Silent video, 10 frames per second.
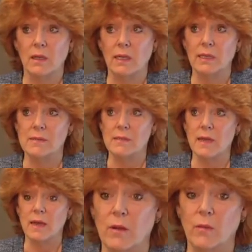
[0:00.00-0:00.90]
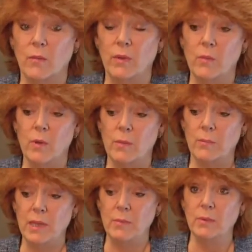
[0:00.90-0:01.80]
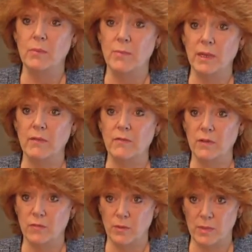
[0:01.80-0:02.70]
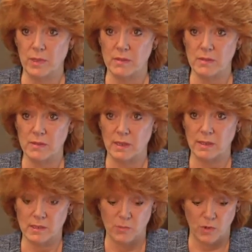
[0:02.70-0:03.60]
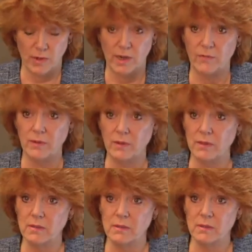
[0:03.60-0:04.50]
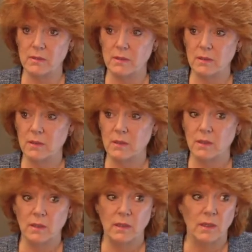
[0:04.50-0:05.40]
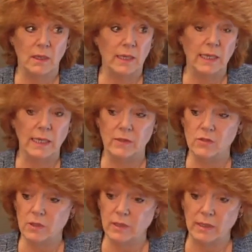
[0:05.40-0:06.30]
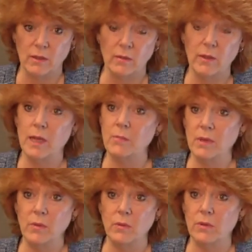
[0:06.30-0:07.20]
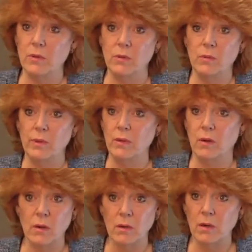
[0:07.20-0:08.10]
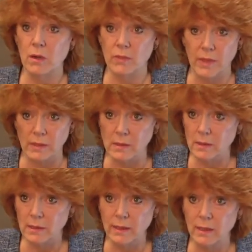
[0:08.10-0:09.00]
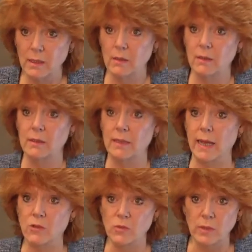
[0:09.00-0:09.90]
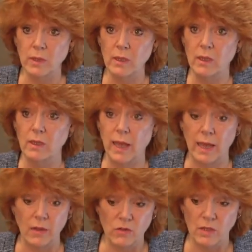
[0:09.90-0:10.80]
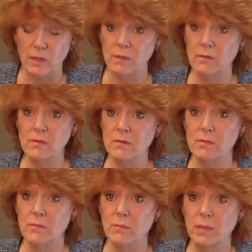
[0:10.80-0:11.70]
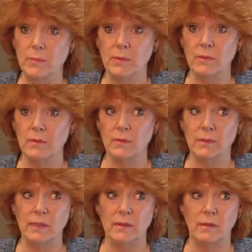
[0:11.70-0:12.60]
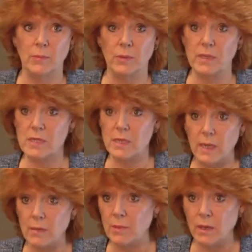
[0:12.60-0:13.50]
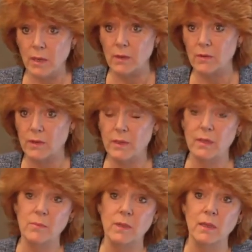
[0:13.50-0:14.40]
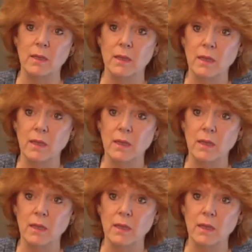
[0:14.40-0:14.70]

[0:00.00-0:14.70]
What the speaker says: Is that we want people to benefit from this. It's more effortless. It's in alignment with who we are authentically, naturally, and as is. People appreciate me. Are you kidding me?